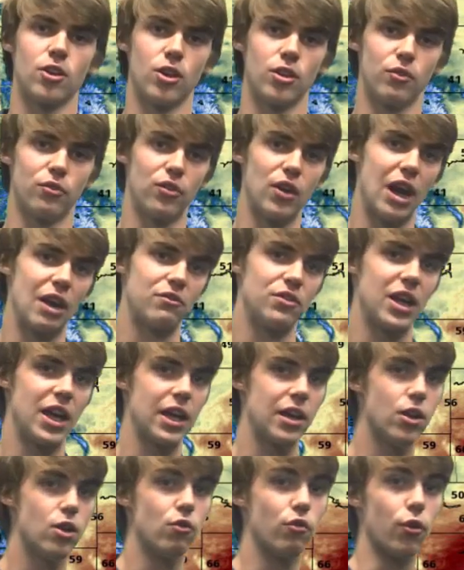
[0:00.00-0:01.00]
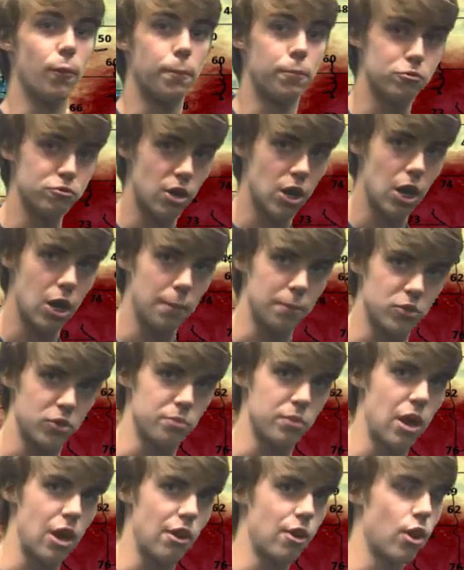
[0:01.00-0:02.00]
on the 5-day for prom
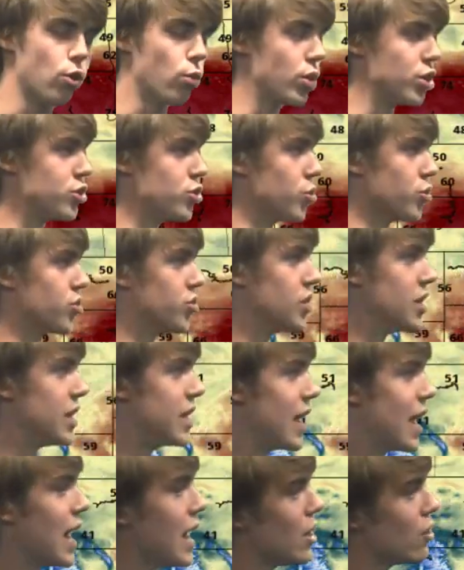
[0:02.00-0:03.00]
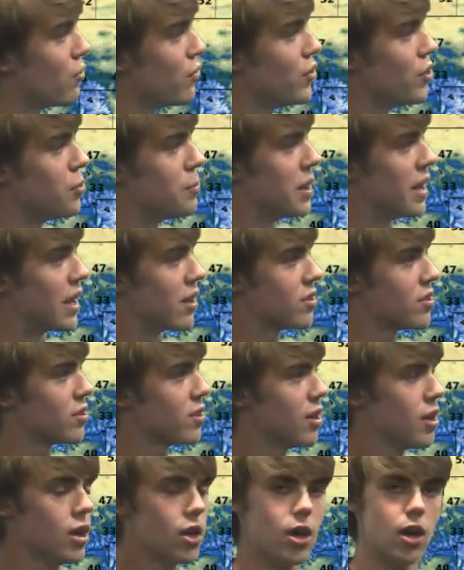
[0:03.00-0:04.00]
tomorrow, which you'll see in a few
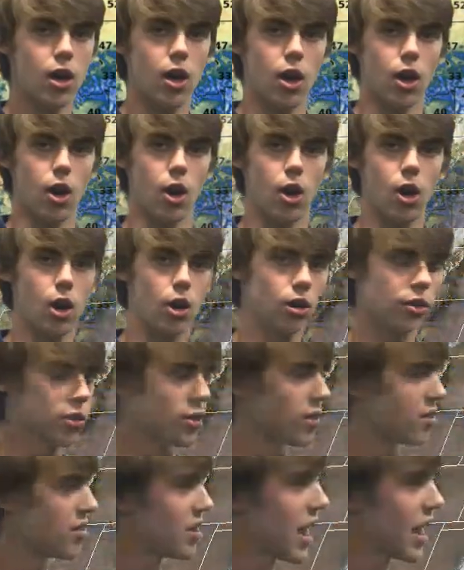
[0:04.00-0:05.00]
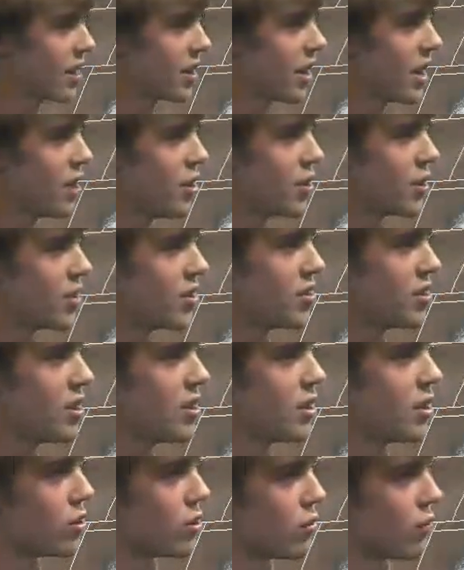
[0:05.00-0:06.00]
minutes. On the satellite, you can see
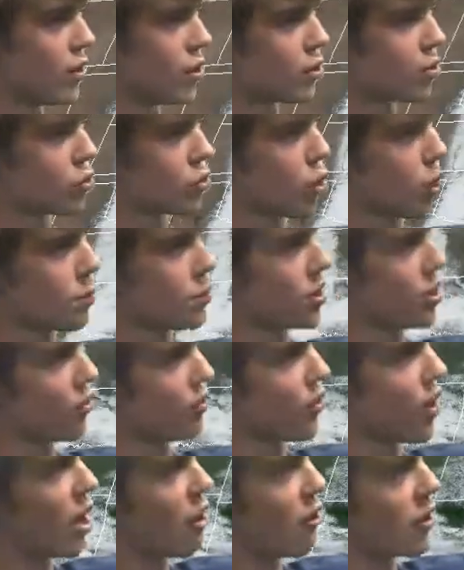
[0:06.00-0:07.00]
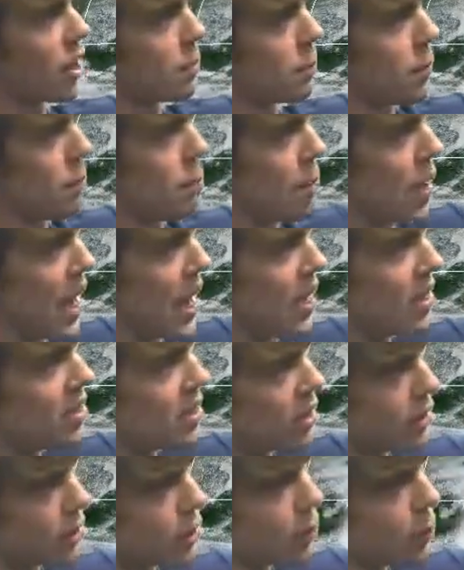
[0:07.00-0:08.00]
these severe storms that are firing up in
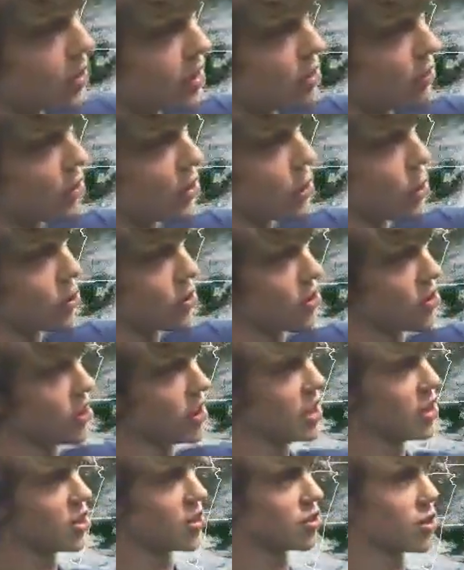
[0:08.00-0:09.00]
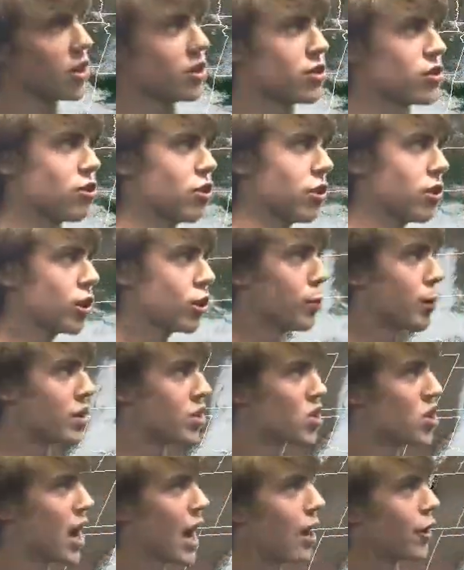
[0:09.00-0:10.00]
Maine. A little bit difficult to see just because they're a little bit
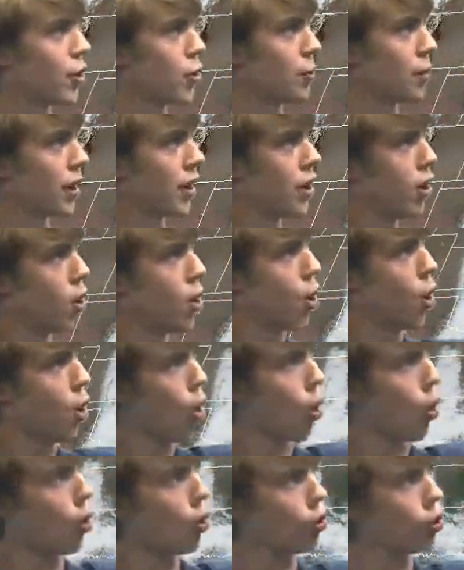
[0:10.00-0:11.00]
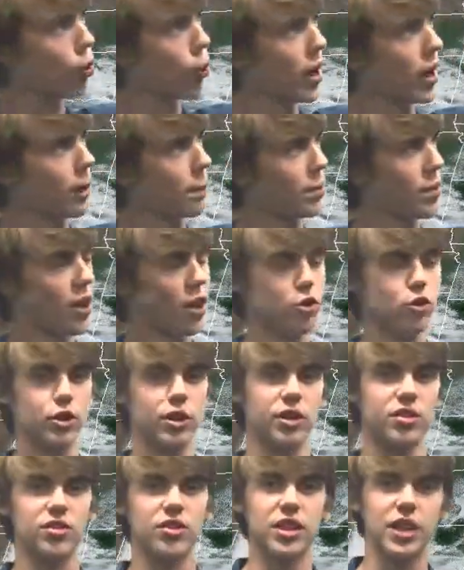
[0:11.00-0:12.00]
shadowed, but all the way up there you
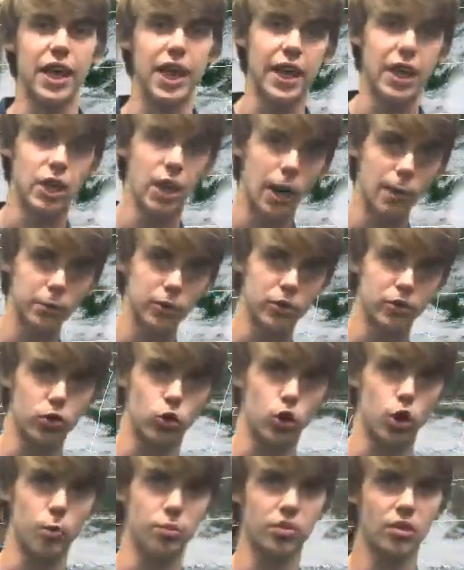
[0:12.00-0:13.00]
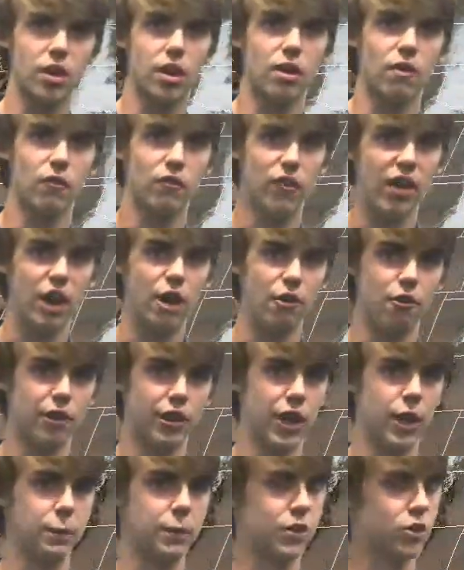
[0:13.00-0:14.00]
can see a couple of storms
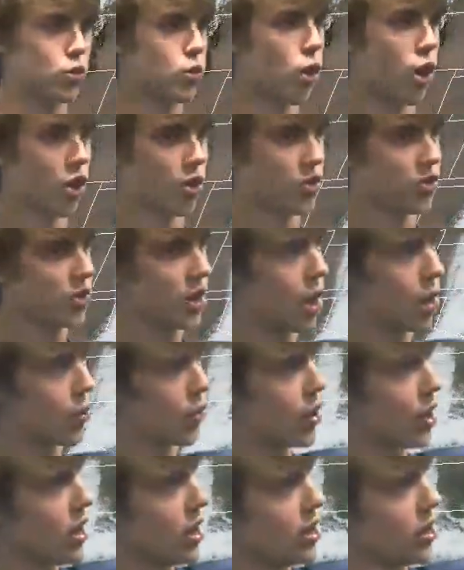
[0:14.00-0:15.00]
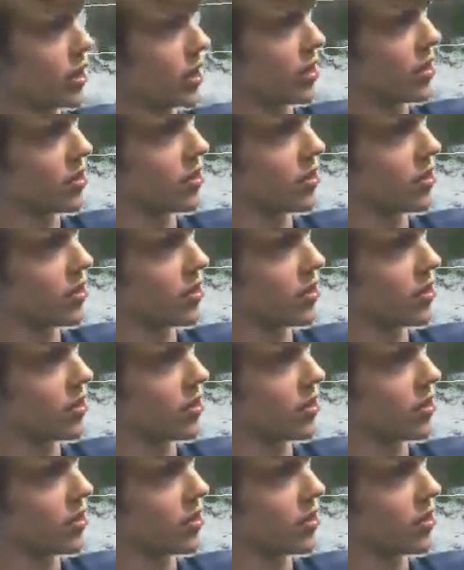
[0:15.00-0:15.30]
firing up, and to our south you can